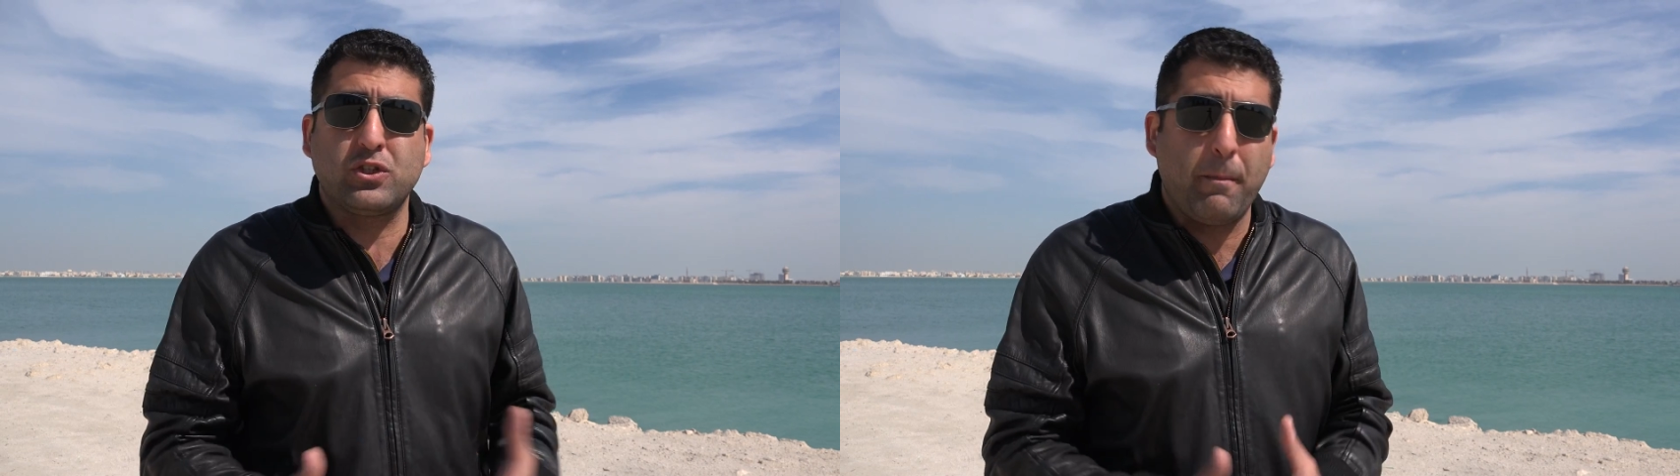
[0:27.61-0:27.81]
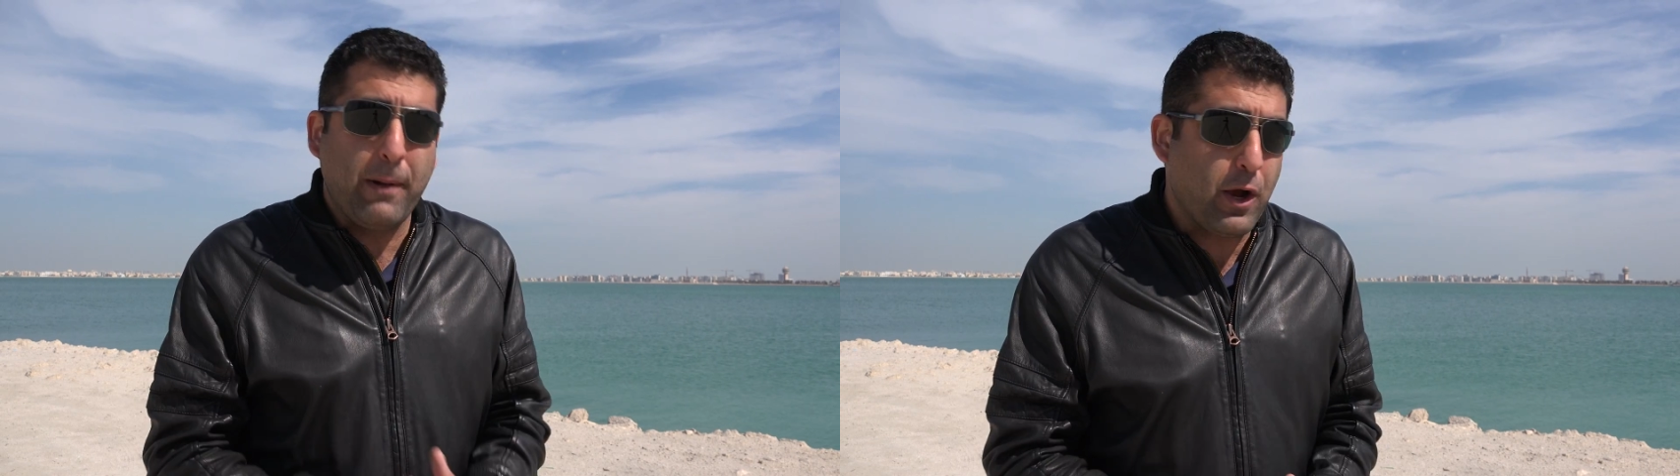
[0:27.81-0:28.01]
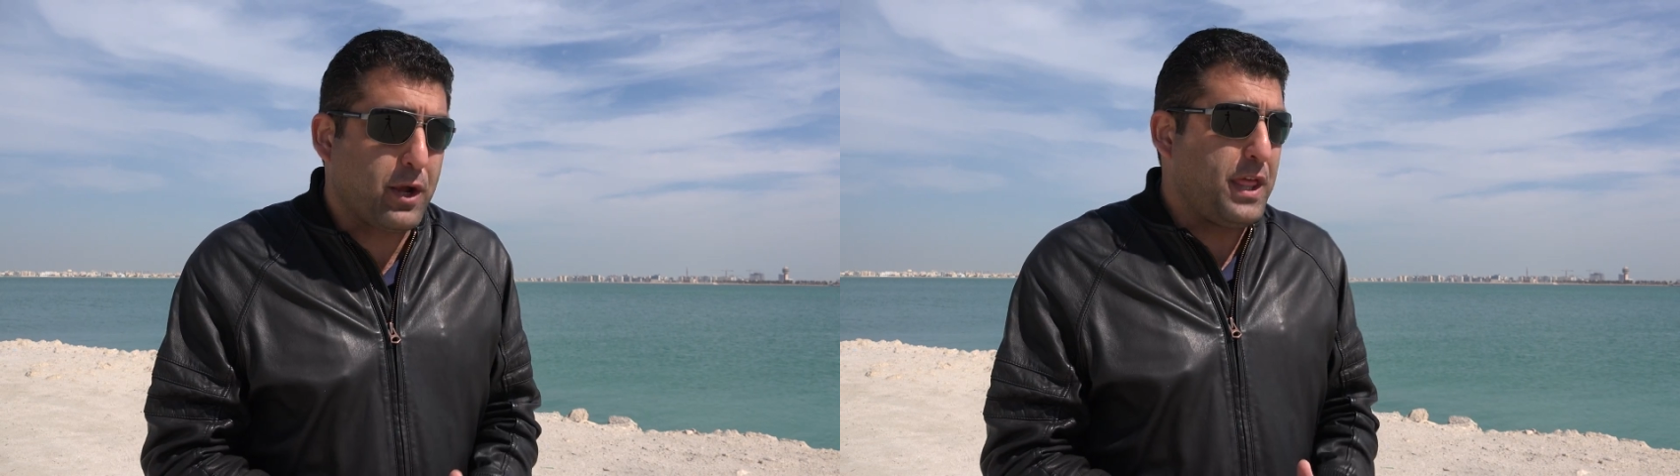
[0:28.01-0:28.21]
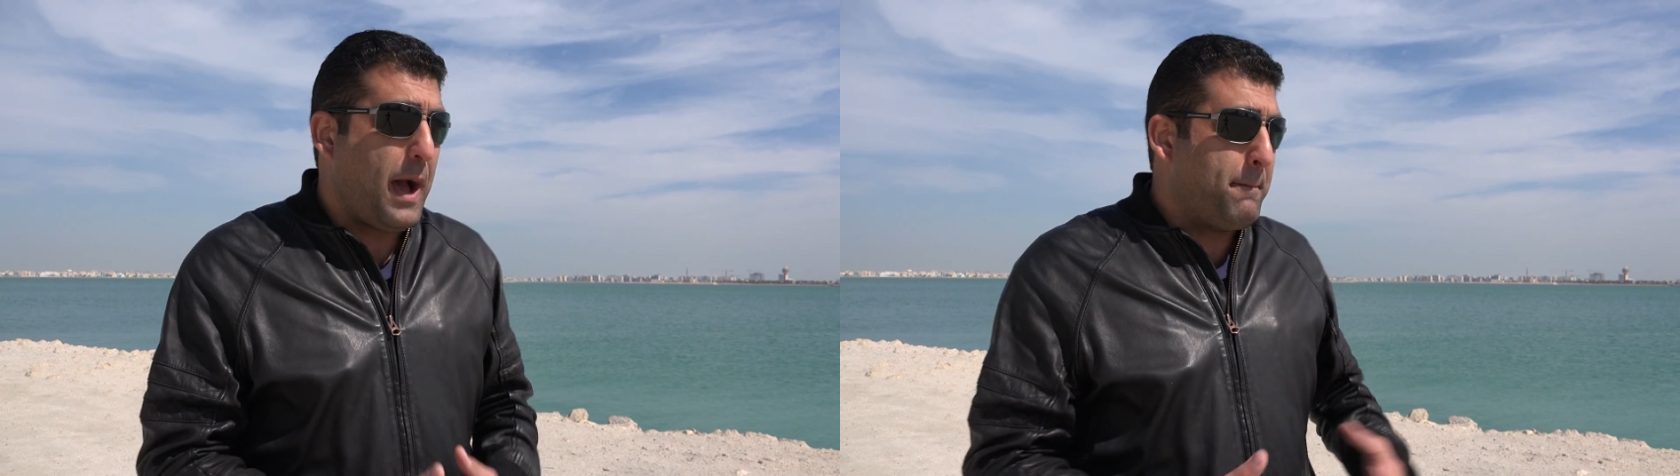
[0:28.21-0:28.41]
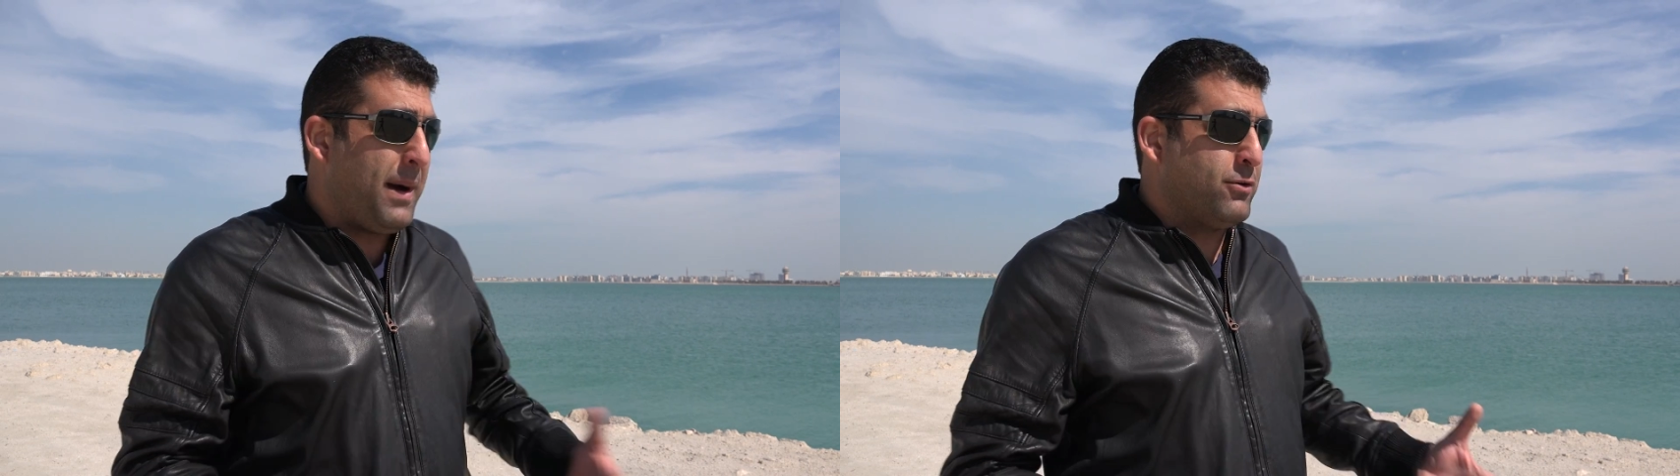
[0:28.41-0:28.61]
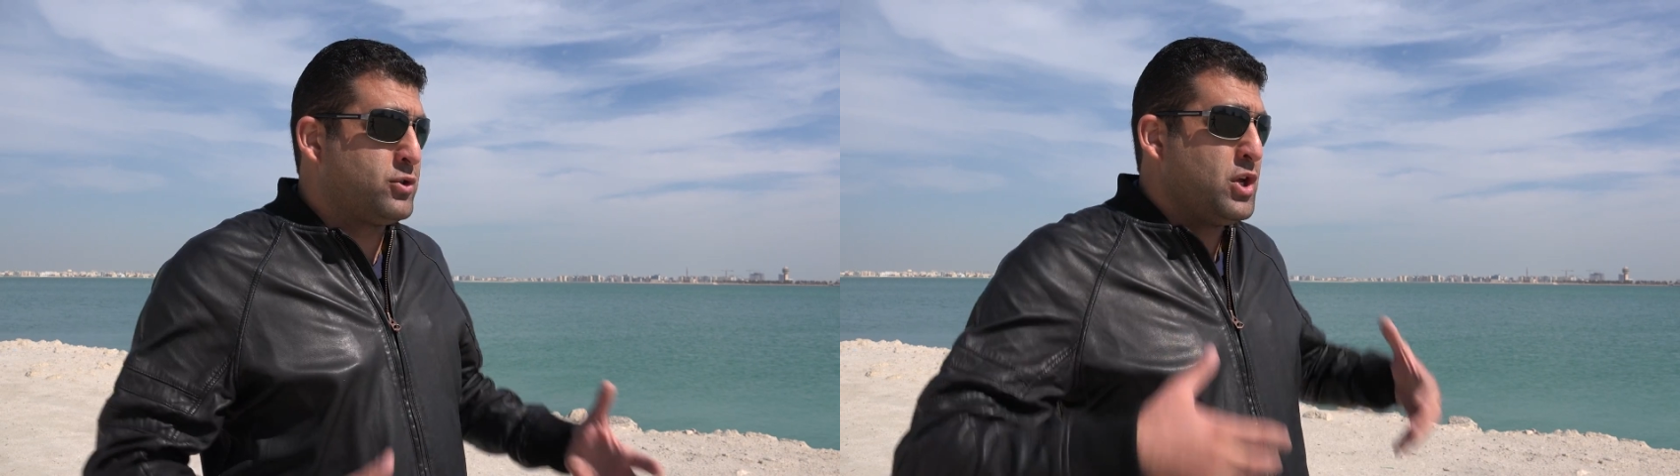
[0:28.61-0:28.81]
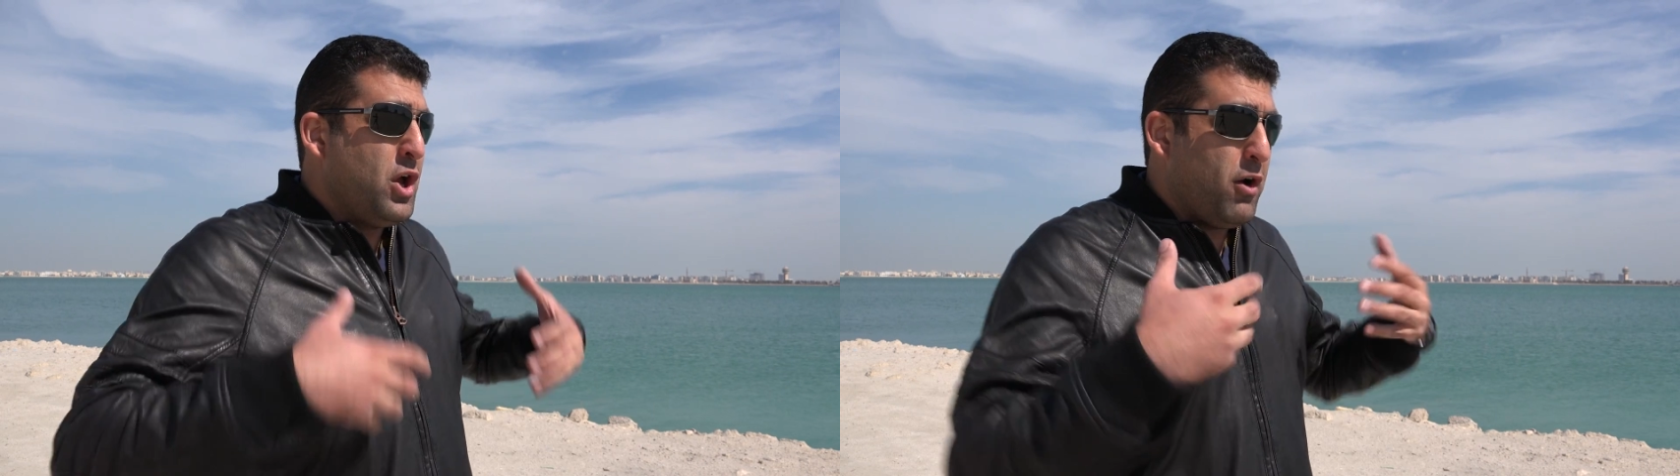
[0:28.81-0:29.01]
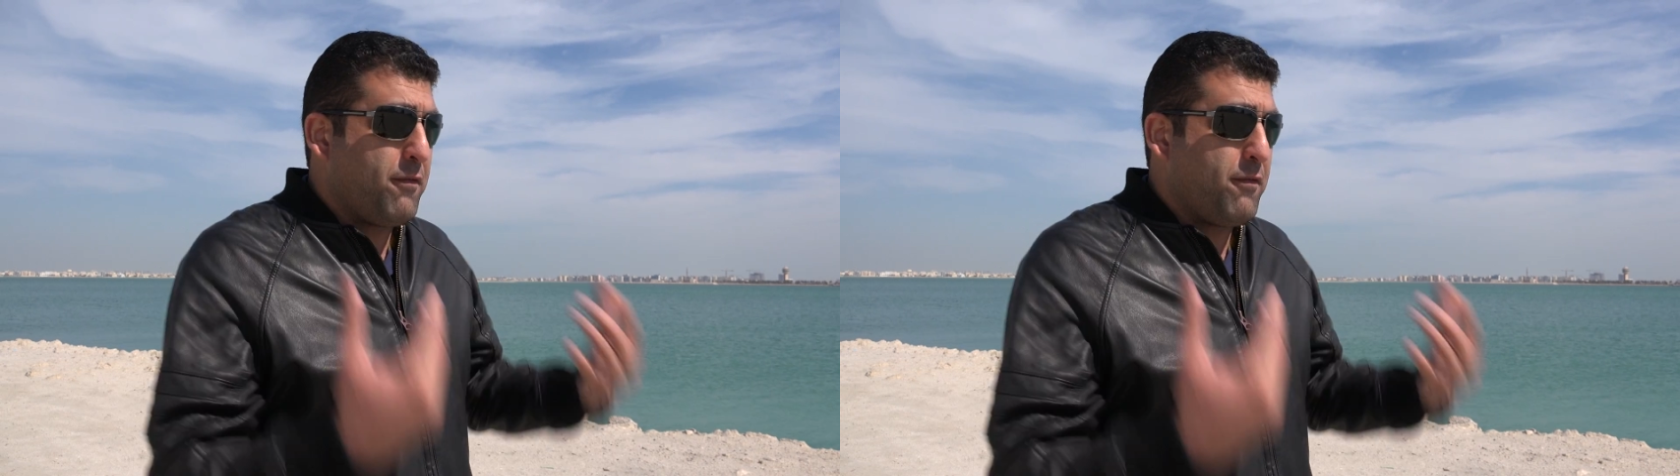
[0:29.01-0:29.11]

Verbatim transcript: to block the amount